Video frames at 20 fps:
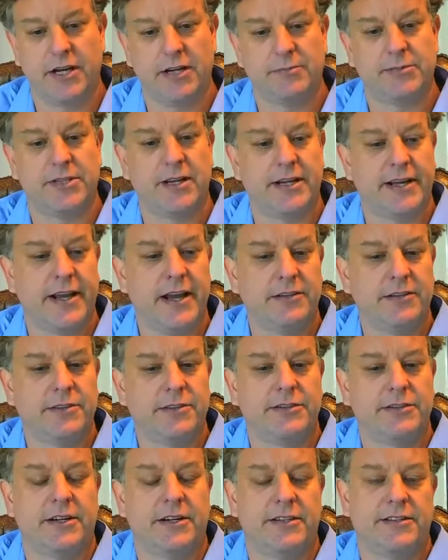types like
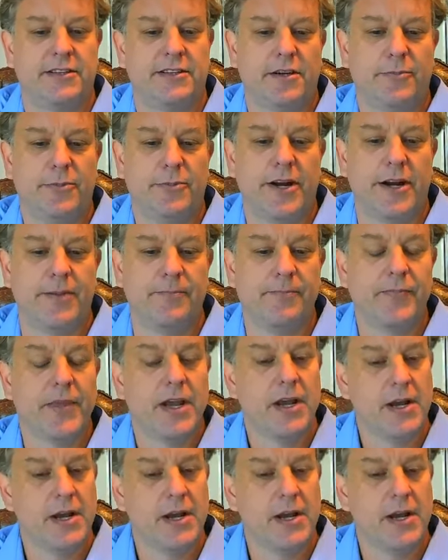astrocytes in our brain.